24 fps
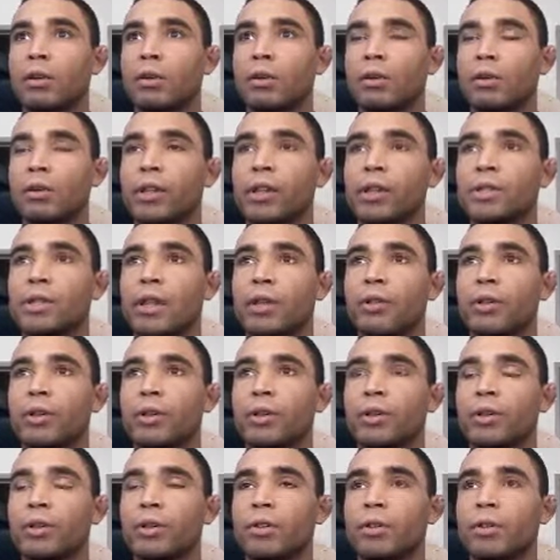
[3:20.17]
Well, this time
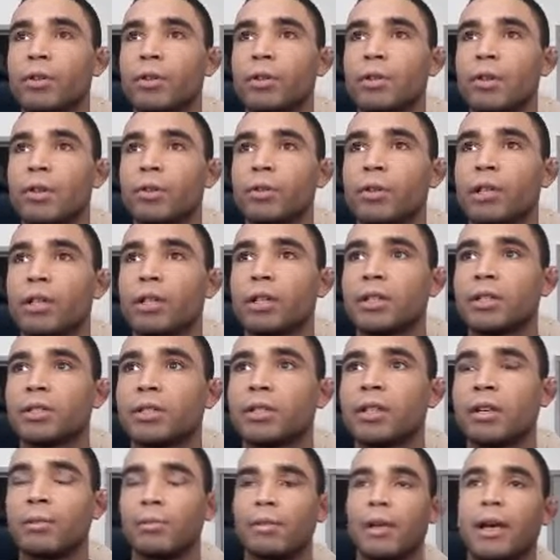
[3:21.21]
you're gonna
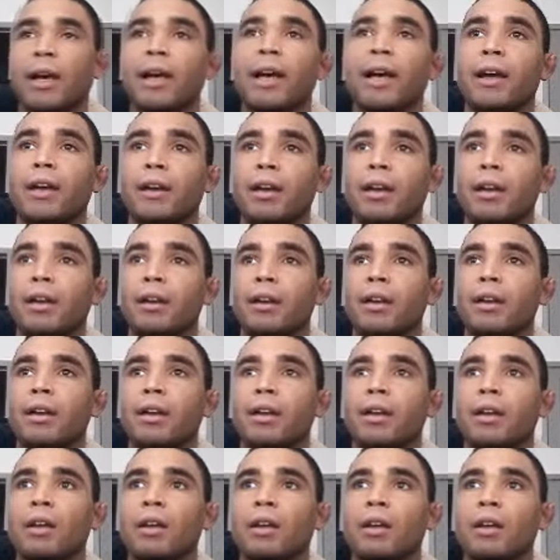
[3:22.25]
sit back
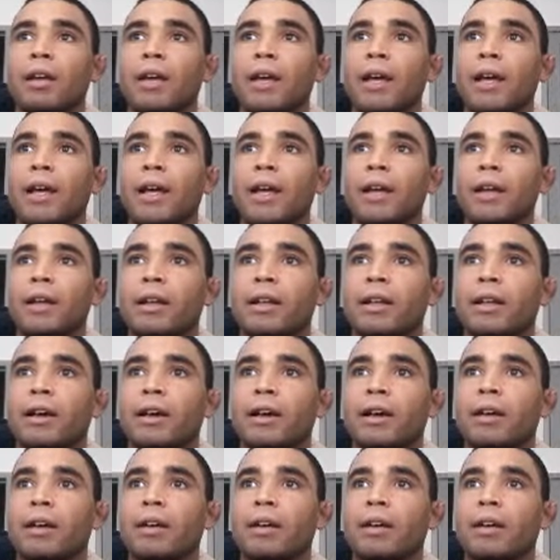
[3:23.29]
and